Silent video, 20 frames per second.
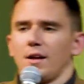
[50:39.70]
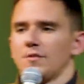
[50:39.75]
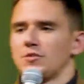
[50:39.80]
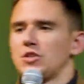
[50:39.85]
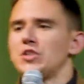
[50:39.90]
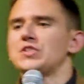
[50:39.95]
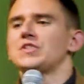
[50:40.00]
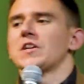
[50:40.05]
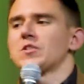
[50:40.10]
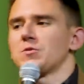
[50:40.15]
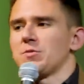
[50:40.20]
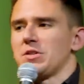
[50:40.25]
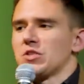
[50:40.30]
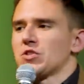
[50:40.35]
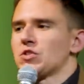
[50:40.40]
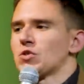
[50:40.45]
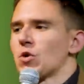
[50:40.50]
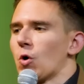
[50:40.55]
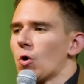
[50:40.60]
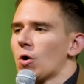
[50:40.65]
She sends me to
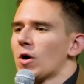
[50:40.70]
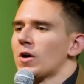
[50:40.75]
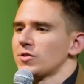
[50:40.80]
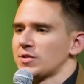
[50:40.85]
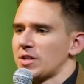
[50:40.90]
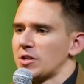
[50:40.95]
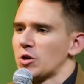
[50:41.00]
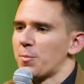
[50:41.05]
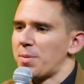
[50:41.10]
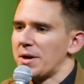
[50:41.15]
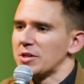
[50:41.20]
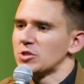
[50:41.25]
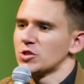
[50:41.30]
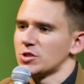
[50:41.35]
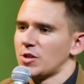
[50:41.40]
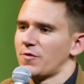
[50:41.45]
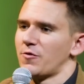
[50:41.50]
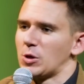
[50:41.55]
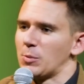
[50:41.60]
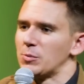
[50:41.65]
the store. I'll send her
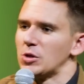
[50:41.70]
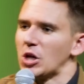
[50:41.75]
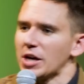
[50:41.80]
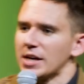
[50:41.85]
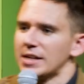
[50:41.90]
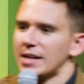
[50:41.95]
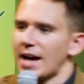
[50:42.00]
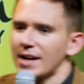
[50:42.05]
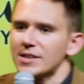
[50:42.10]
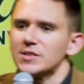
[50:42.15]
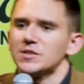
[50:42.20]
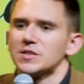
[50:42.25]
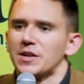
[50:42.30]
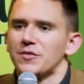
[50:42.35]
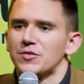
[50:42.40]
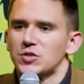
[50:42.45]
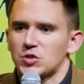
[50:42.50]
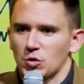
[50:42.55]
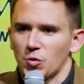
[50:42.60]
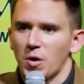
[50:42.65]
pictures of what I'm looking at to see
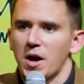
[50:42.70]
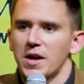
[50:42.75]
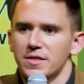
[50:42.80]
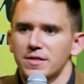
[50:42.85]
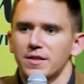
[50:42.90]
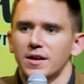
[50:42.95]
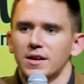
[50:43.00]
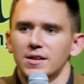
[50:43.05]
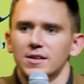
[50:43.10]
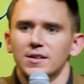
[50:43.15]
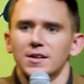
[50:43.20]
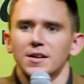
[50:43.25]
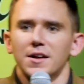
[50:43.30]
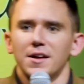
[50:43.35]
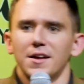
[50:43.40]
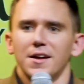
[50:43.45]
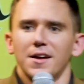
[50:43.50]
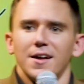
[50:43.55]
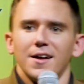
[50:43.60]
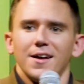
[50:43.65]
if it's the right thing.
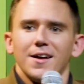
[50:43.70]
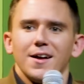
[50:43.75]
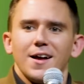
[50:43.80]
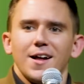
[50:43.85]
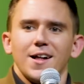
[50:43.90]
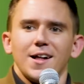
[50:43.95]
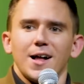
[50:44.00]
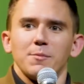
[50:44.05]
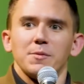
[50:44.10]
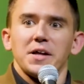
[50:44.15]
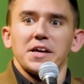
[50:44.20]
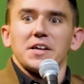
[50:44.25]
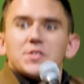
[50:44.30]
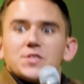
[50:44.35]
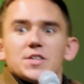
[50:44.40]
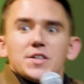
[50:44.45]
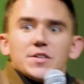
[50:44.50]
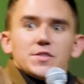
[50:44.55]
I'm like, is